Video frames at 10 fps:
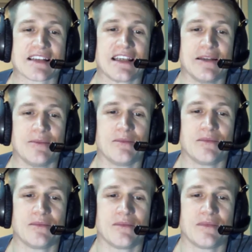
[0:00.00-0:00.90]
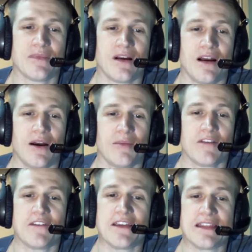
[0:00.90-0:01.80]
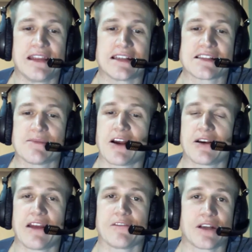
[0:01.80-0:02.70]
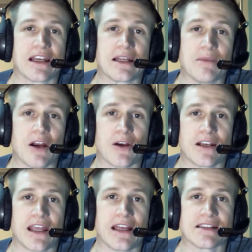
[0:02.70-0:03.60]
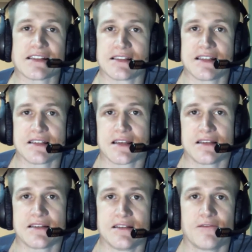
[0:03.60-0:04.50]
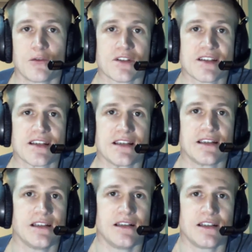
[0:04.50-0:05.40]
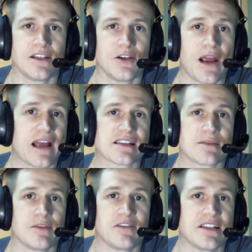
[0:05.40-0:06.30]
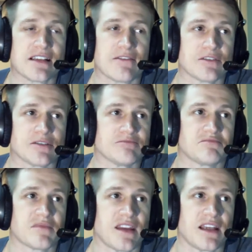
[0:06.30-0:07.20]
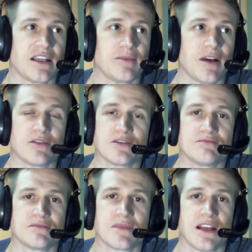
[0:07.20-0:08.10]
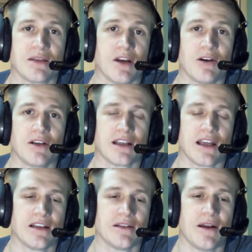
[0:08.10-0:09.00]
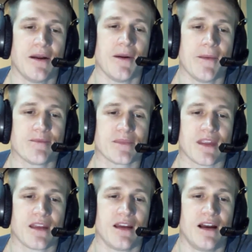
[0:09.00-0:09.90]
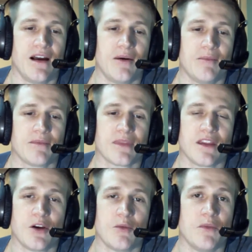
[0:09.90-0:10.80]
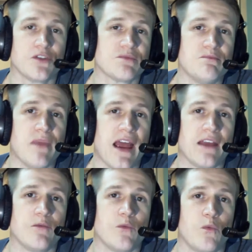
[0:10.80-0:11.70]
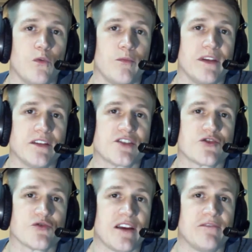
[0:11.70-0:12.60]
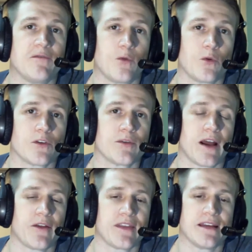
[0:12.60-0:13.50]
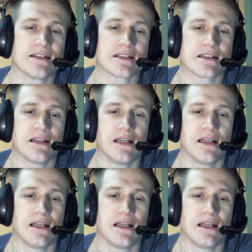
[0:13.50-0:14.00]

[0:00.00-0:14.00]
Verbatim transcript: him if he thinks about ever getting married again, since he's a divorcee. Ask him if he's ever thinking about getting married again. Most men will be straightforward about this,